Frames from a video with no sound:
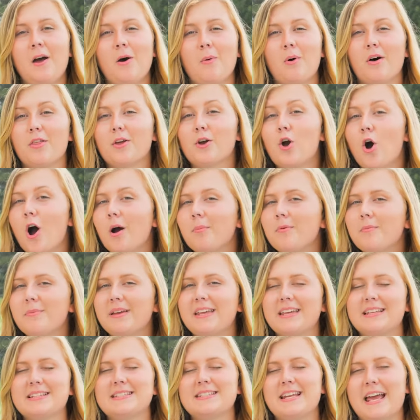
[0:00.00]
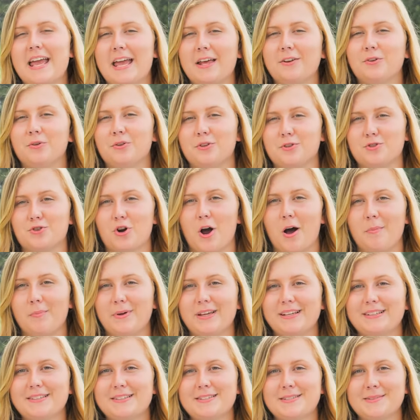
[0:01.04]
while the carbon begins to handle the
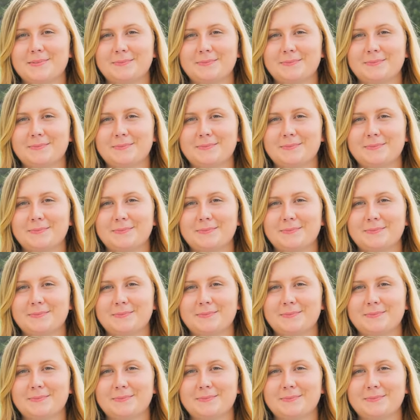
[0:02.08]
droppings.